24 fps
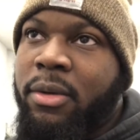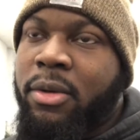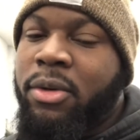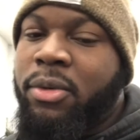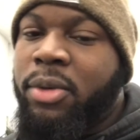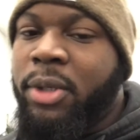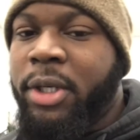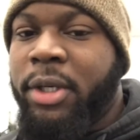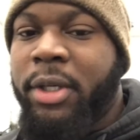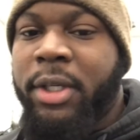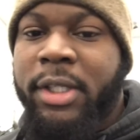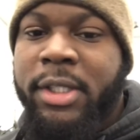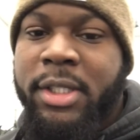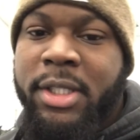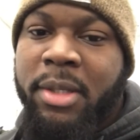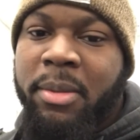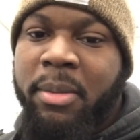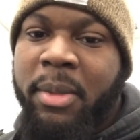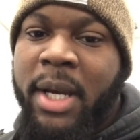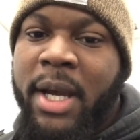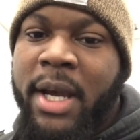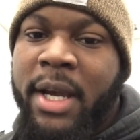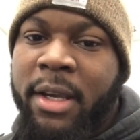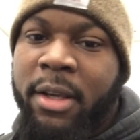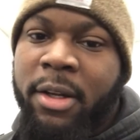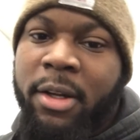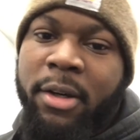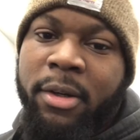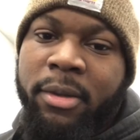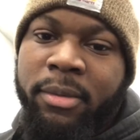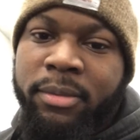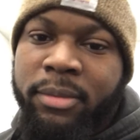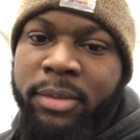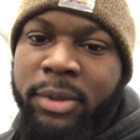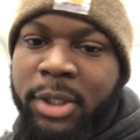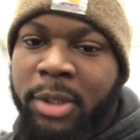quicker than some guy,
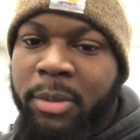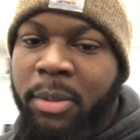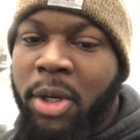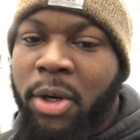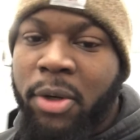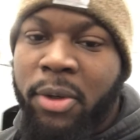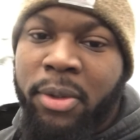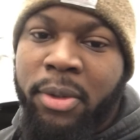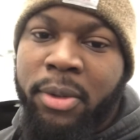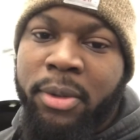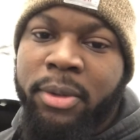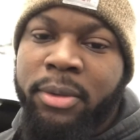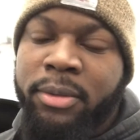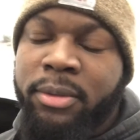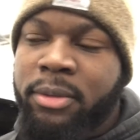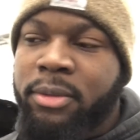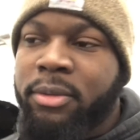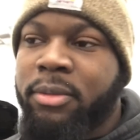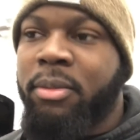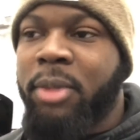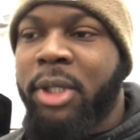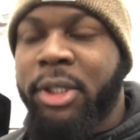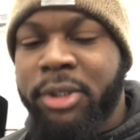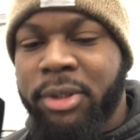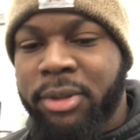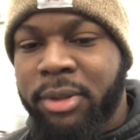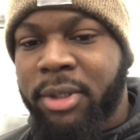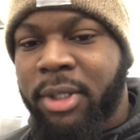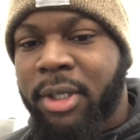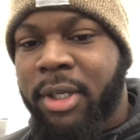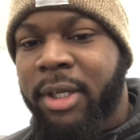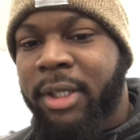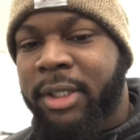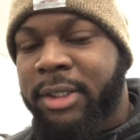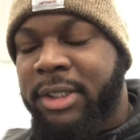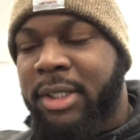some old muscle
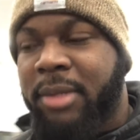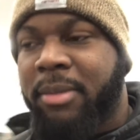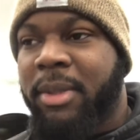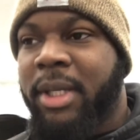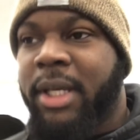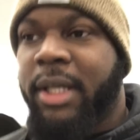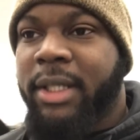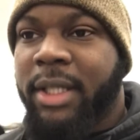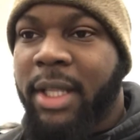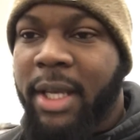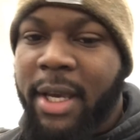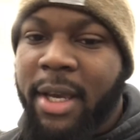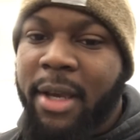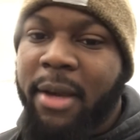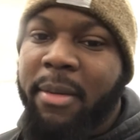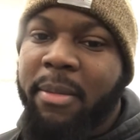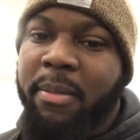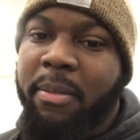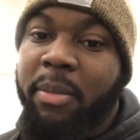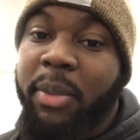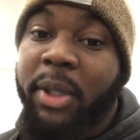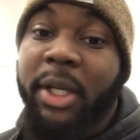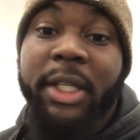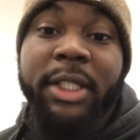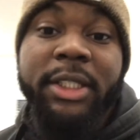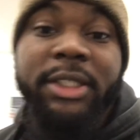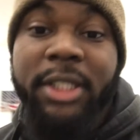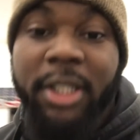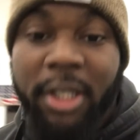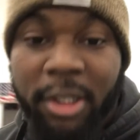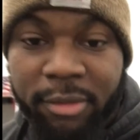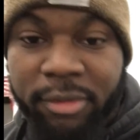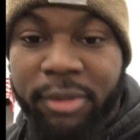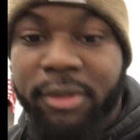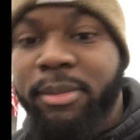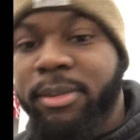car or something like that. But it's
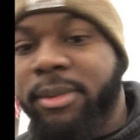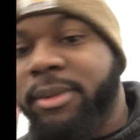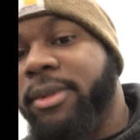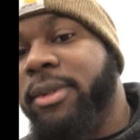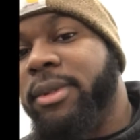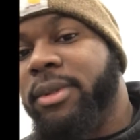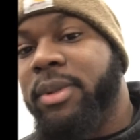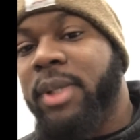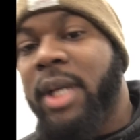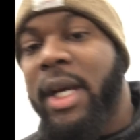comfortable.